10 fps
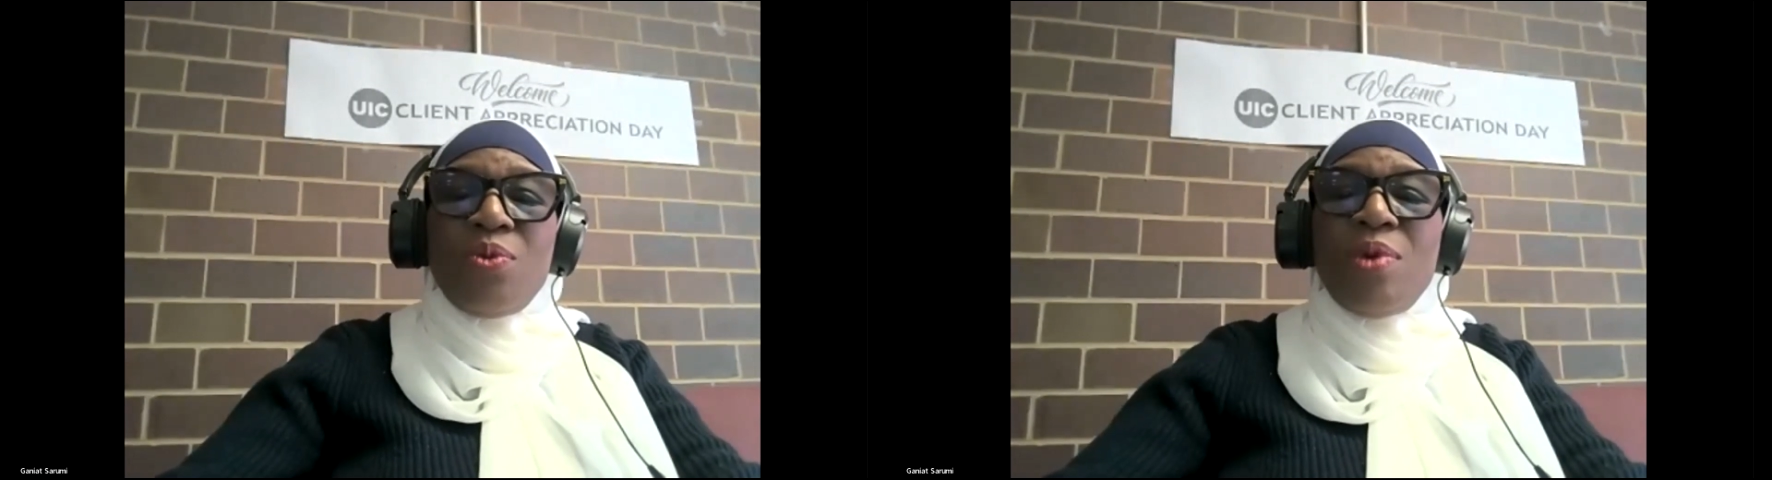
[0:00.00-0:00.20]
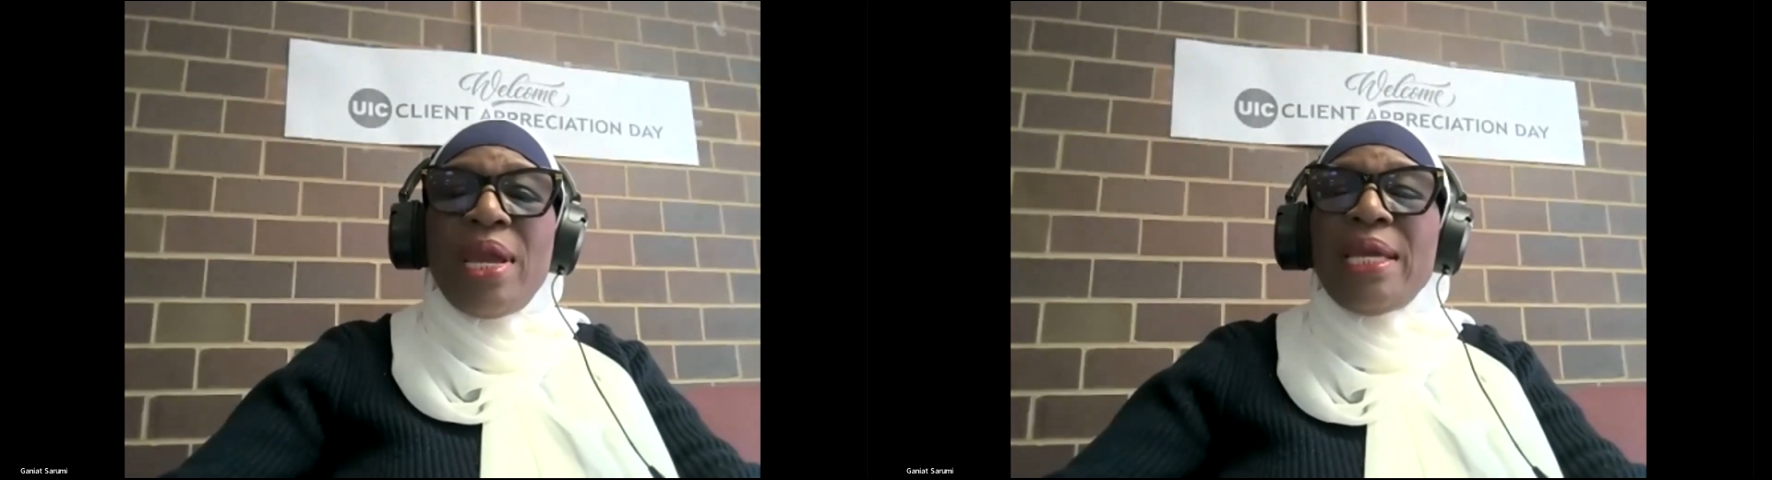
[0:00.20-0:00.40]

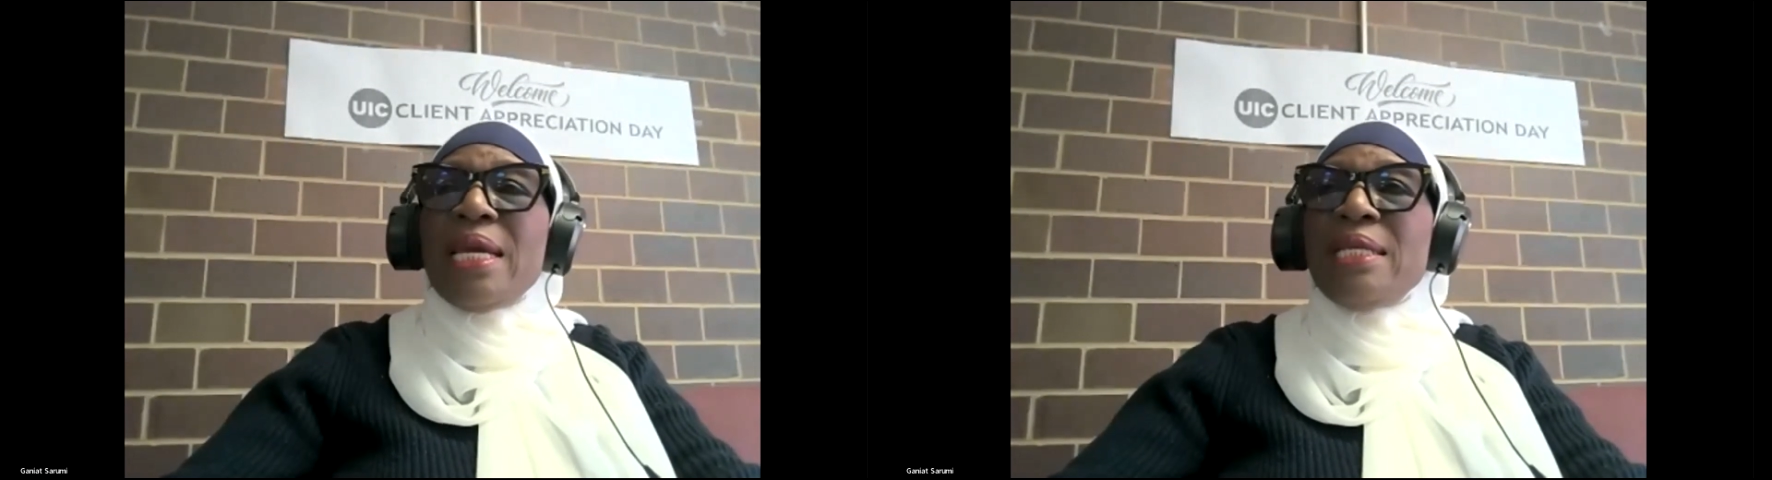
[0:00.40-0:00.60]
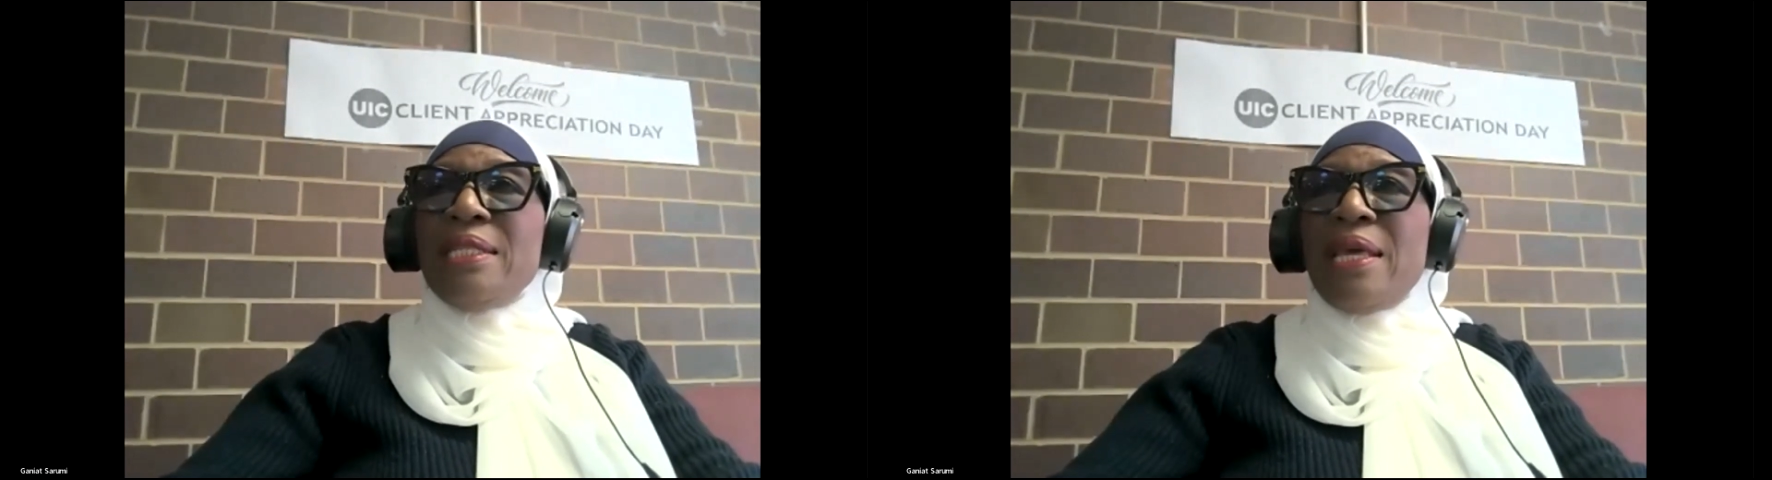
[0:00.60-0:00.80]
we
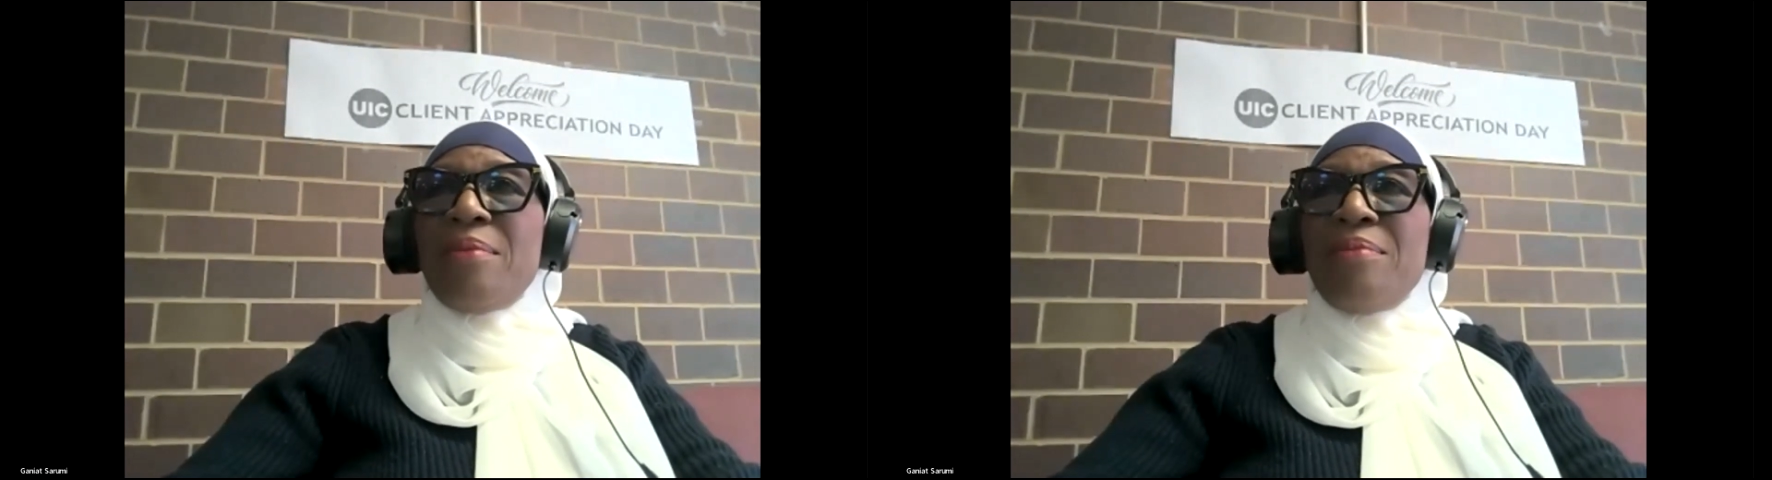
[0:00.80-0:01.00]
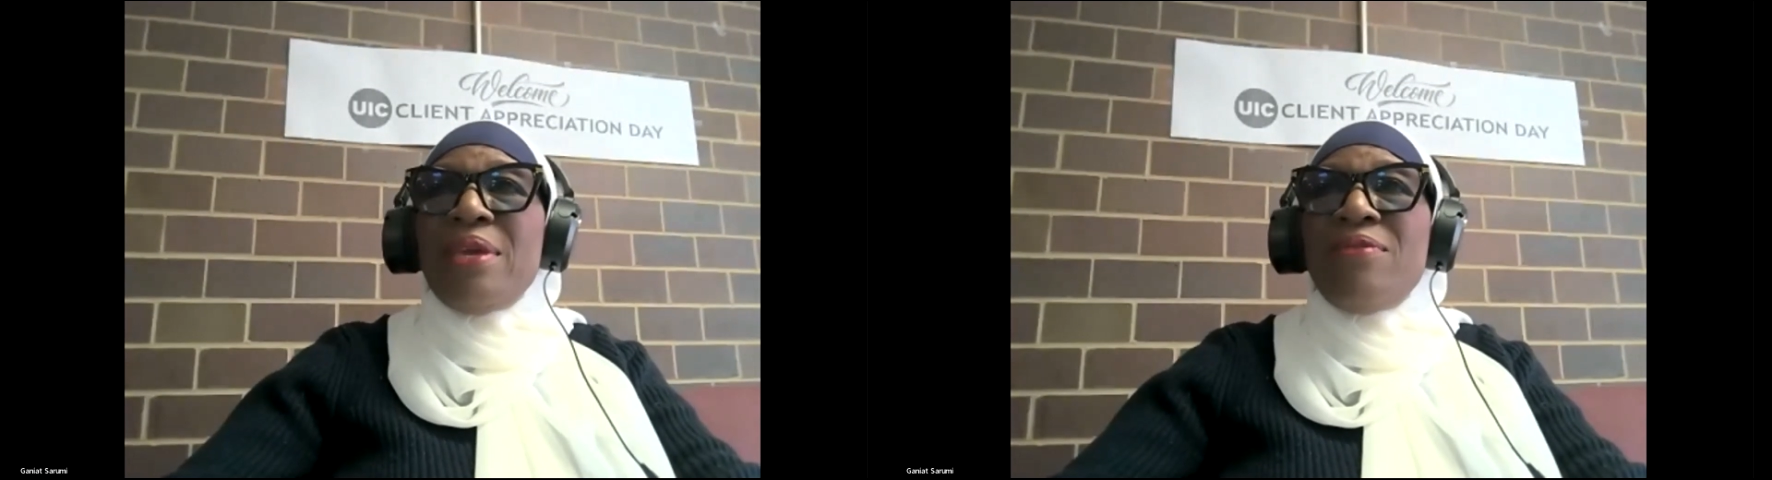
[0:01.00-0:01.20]
engage
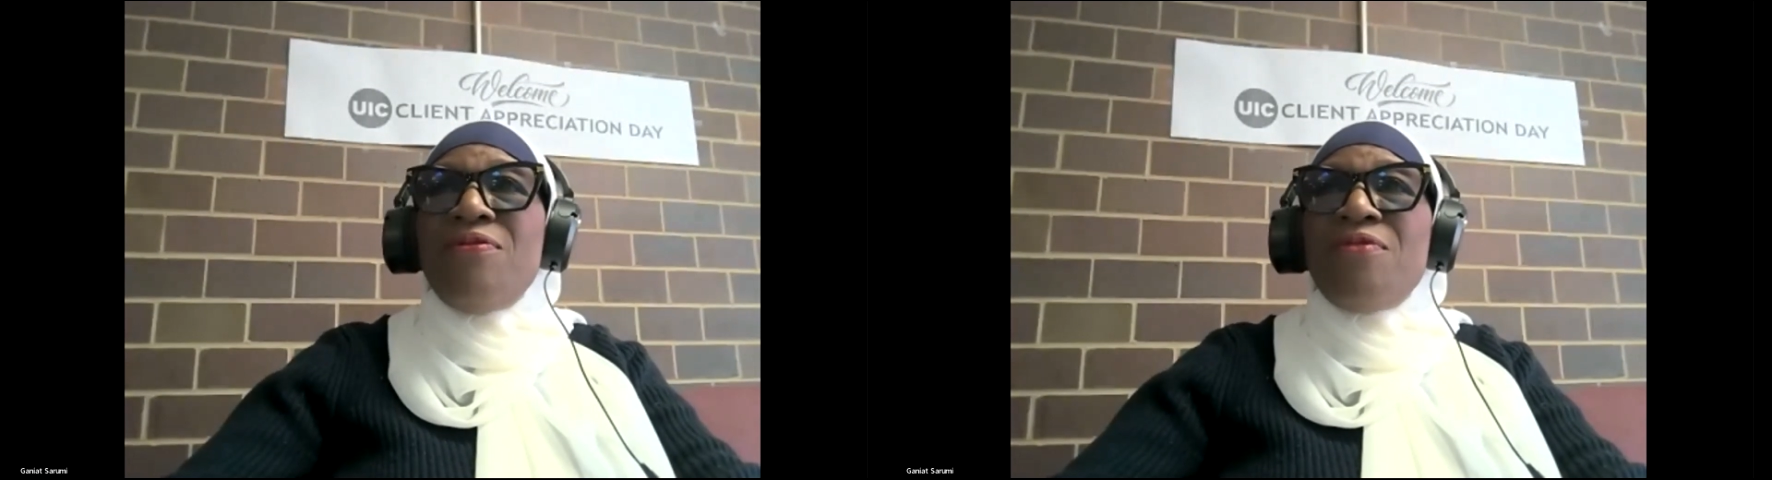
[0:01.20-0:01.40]
them in